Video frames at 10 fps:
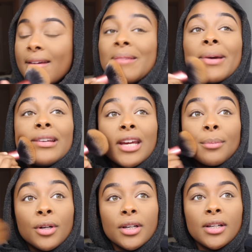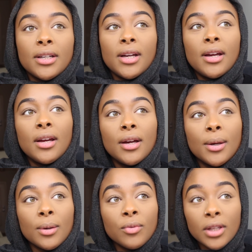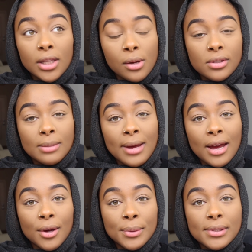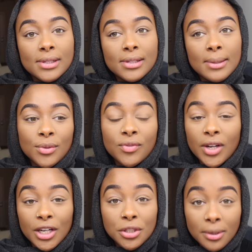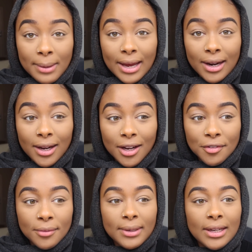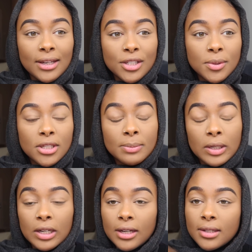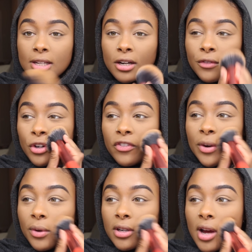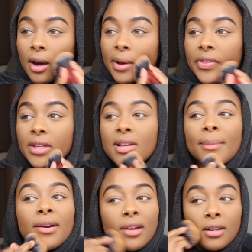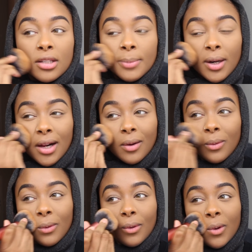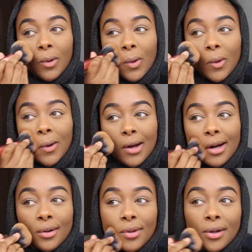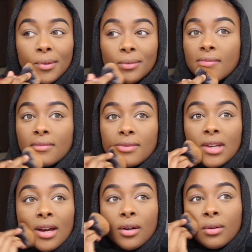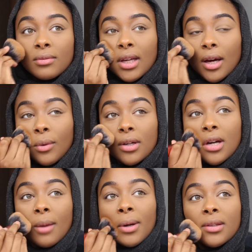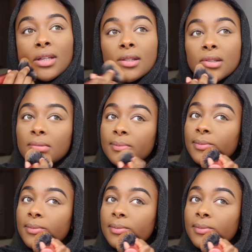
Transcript: in my neighborhood, really close to my house. It was very traumatic for me to experience. I don't even know if I want to talk about this. I might edit this part out. I don't know. I don't think I want to talk about this.